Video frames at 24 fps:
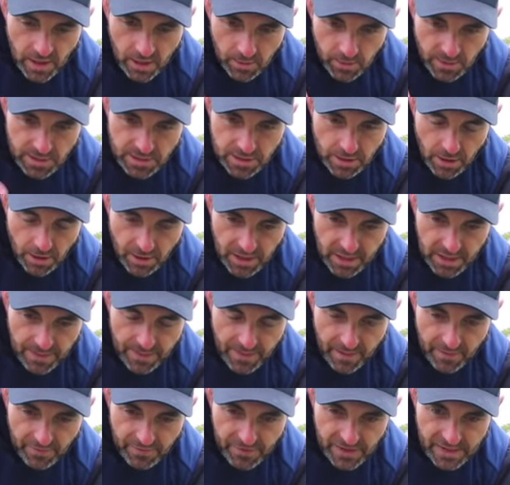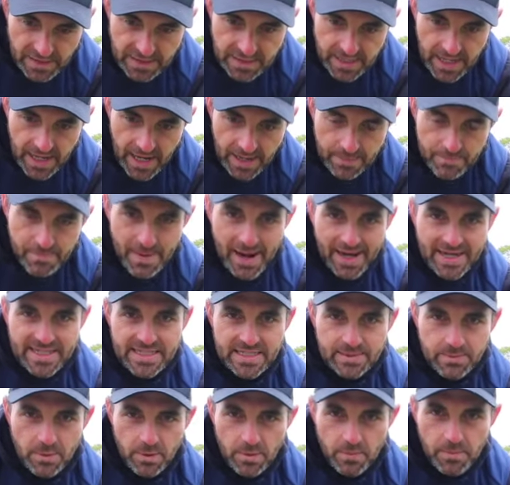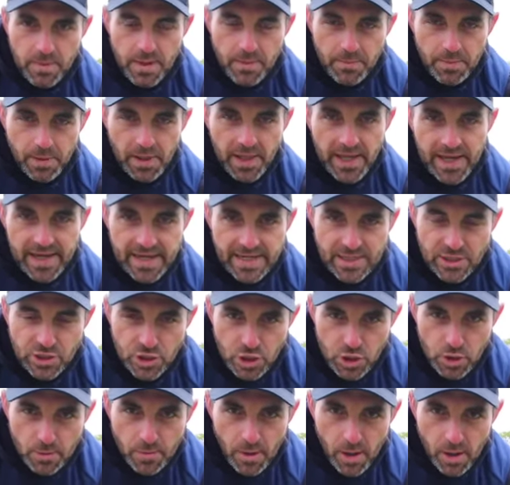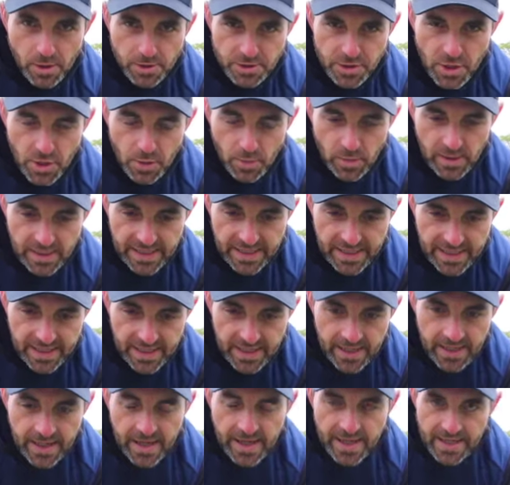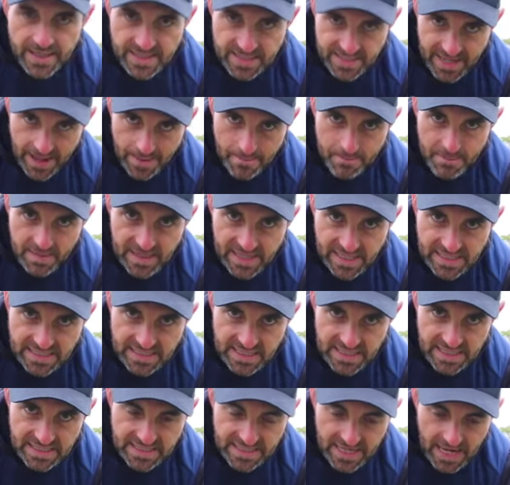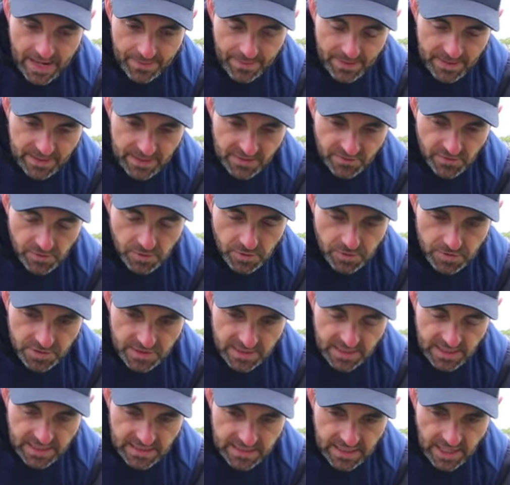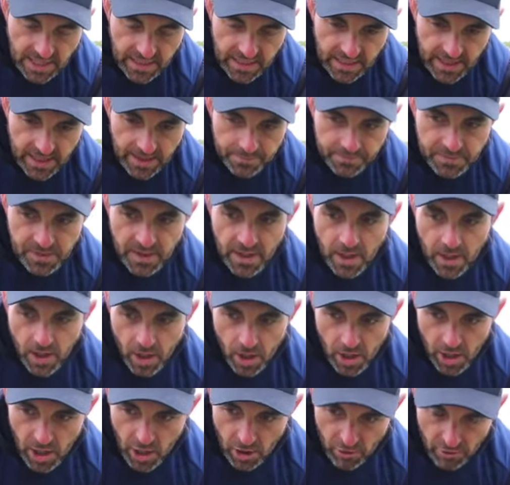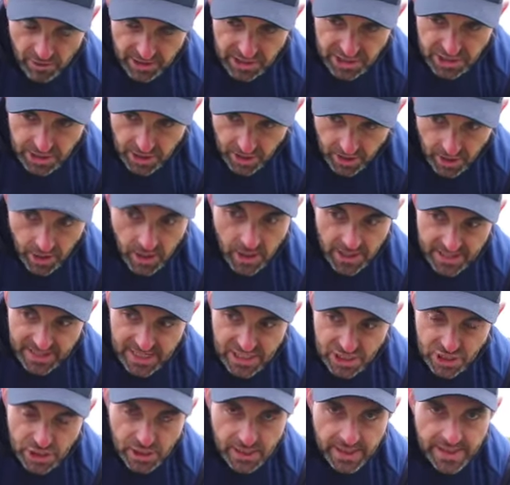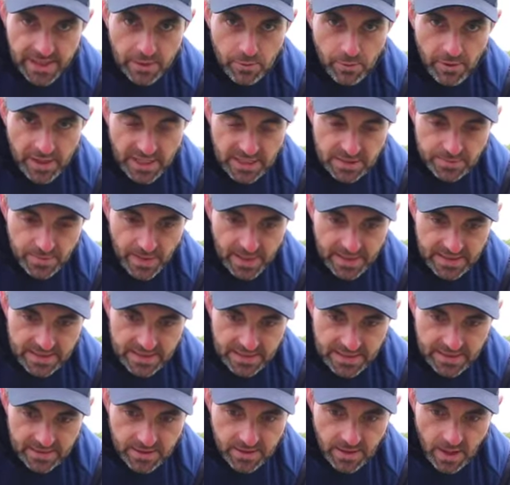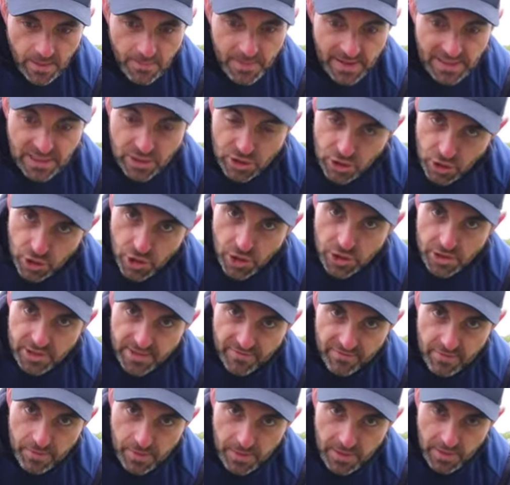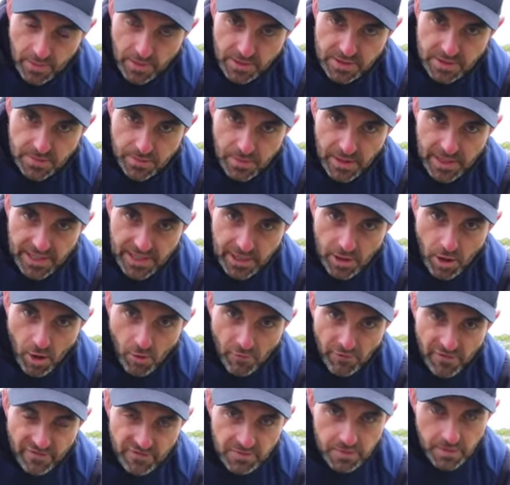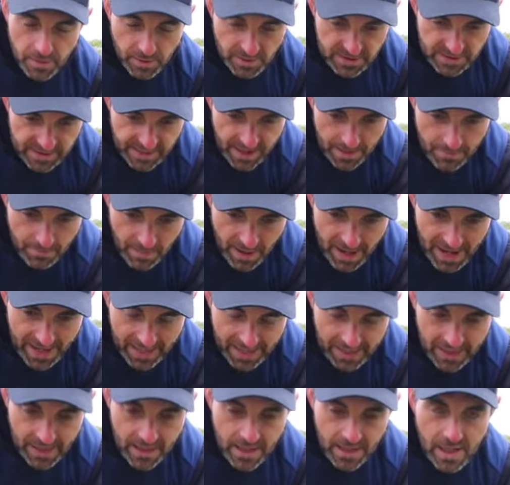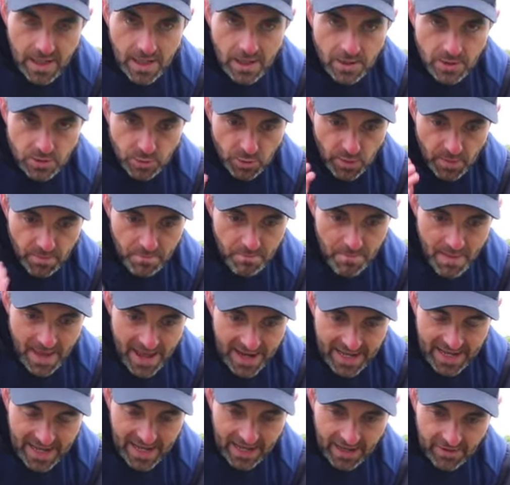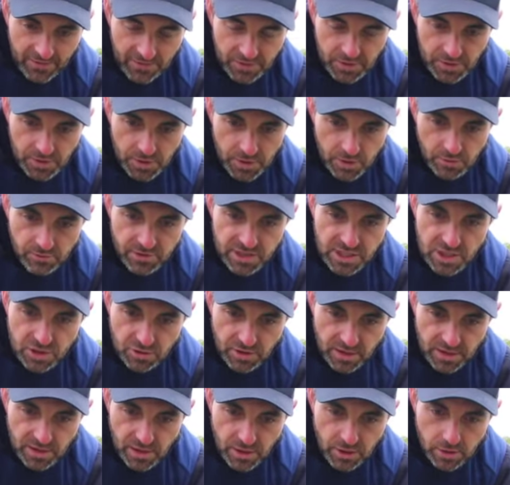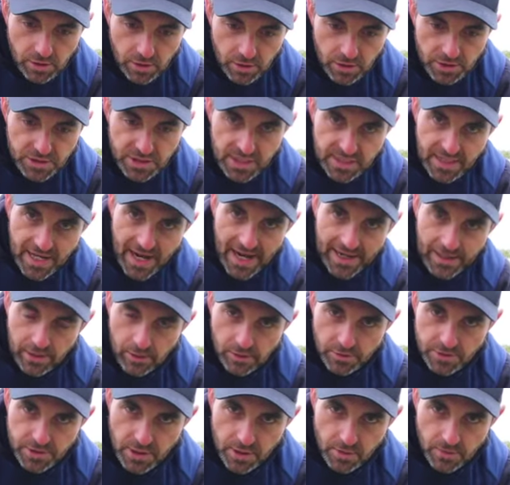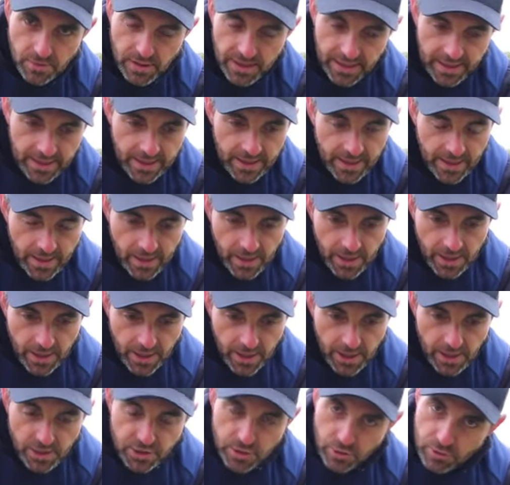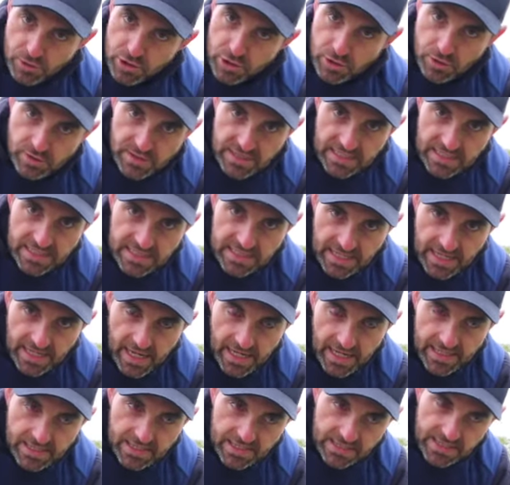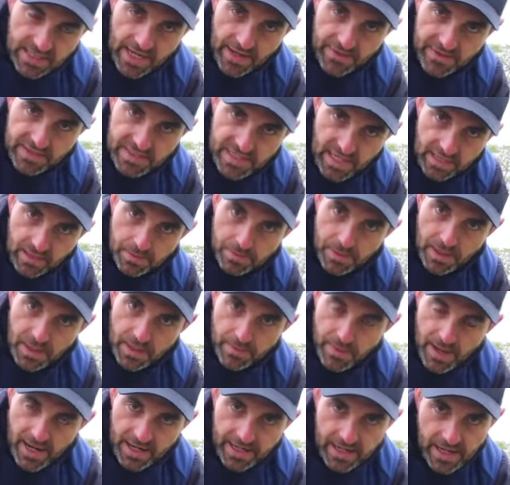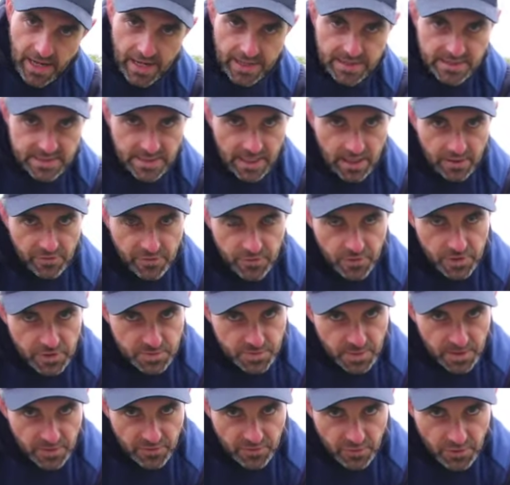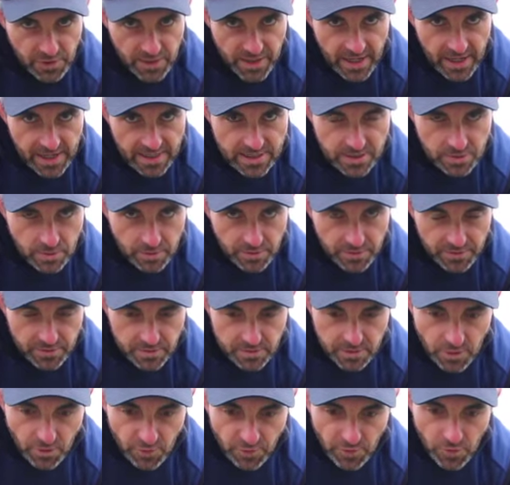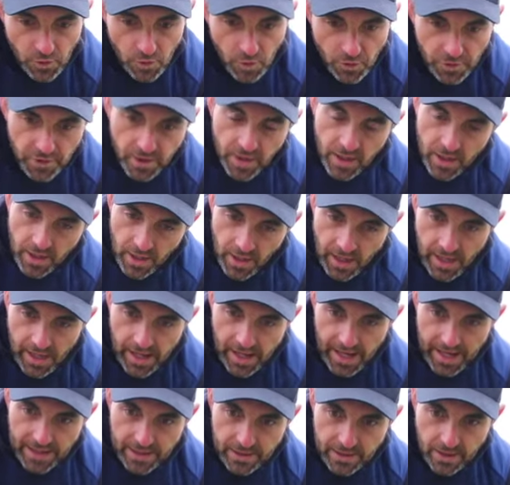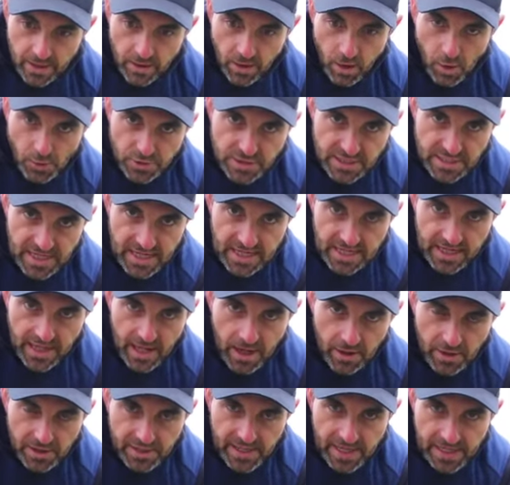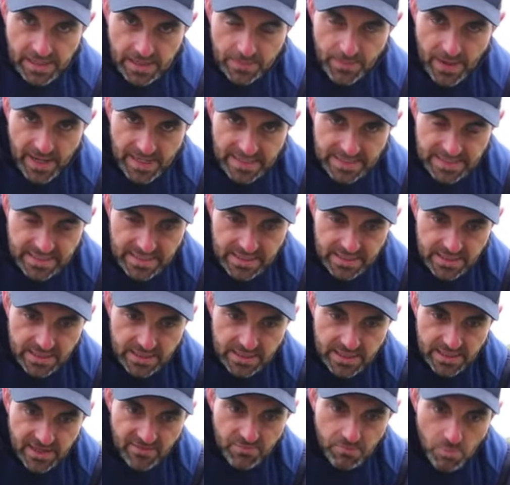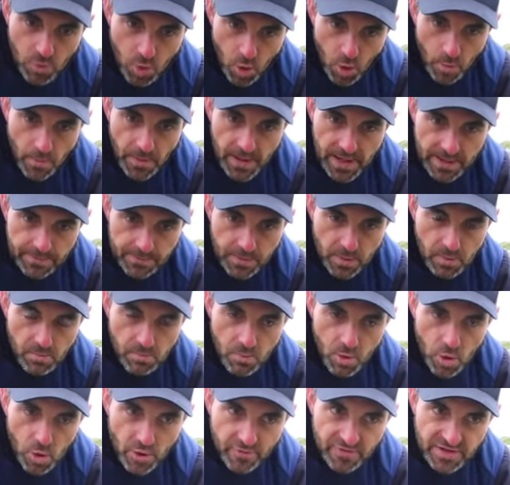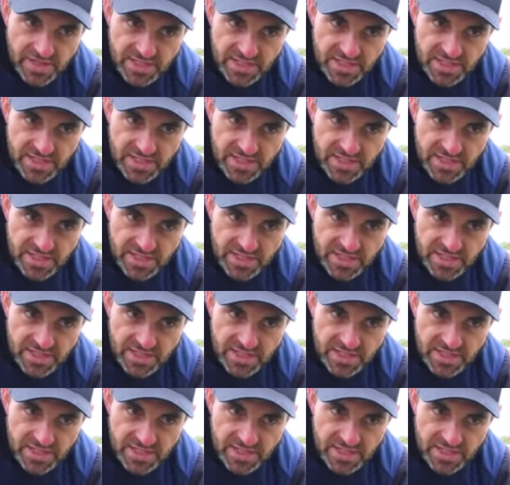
We're talking about things like maximum play in 2 balls only, 10-minute tee time intervals, things like that. Initially we're expecting a big surge. Everybody wants to play golf, everyone wants to get back, so we may have to restrict the course to 9 holes only. So 2 tee starts, you start the 10th, play the back 9, start the first, play front 9, so forth, and alternate that on a daily basis to give more people more of a